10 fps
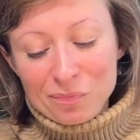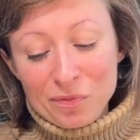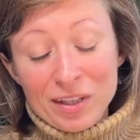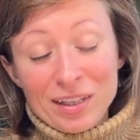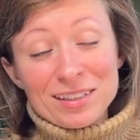
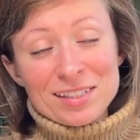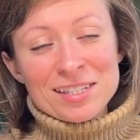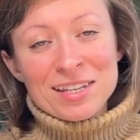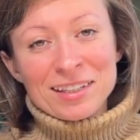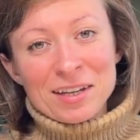things
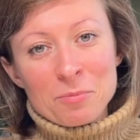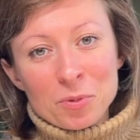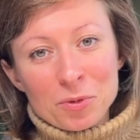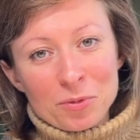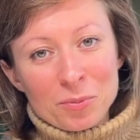that I
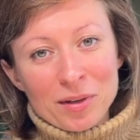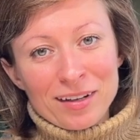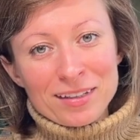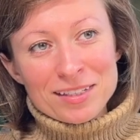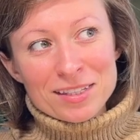put to my
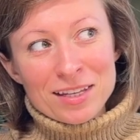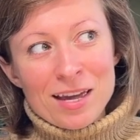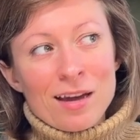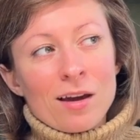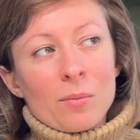list,
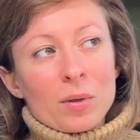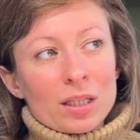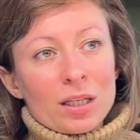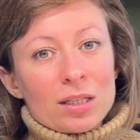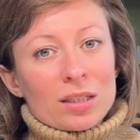but
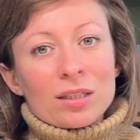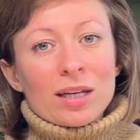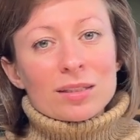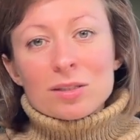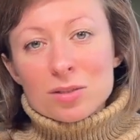
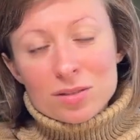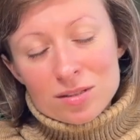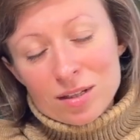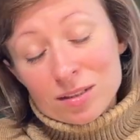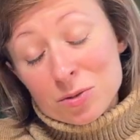that's
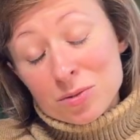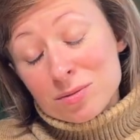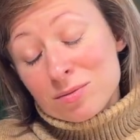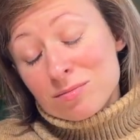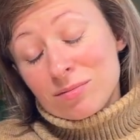
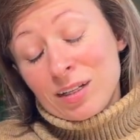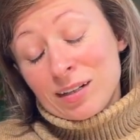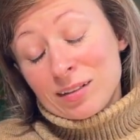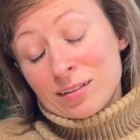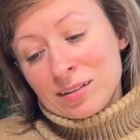yeah,
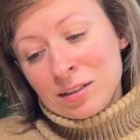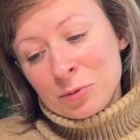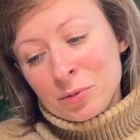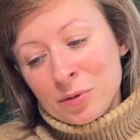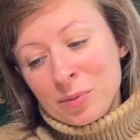it
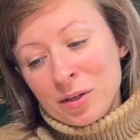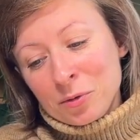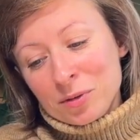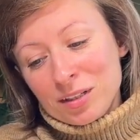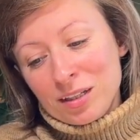will be
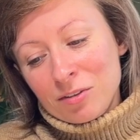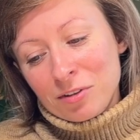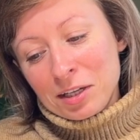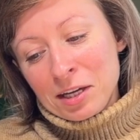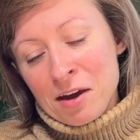only if I
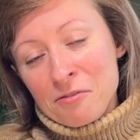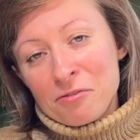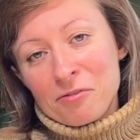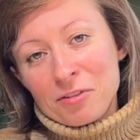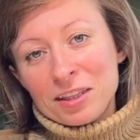have
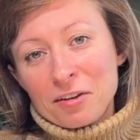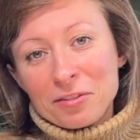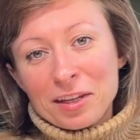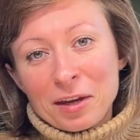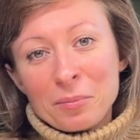enough
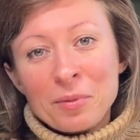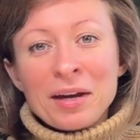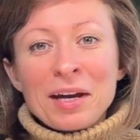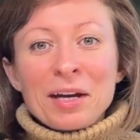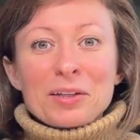time
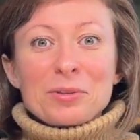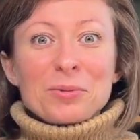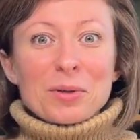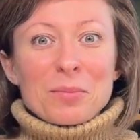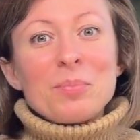to
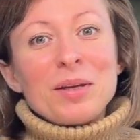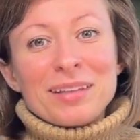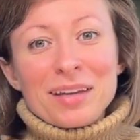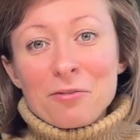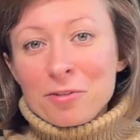complete
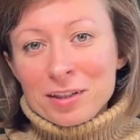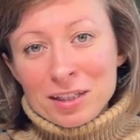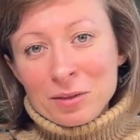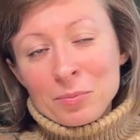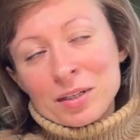
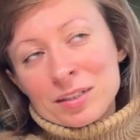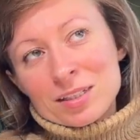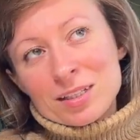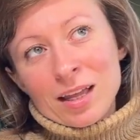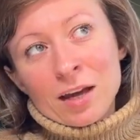everything,
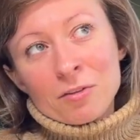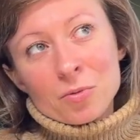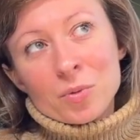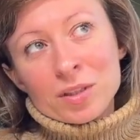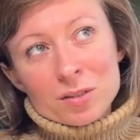because life
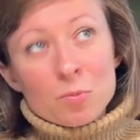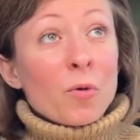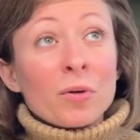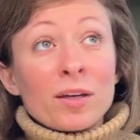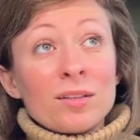with small
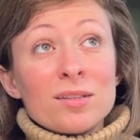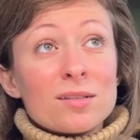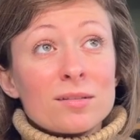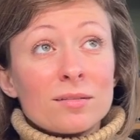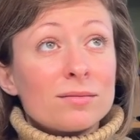kids,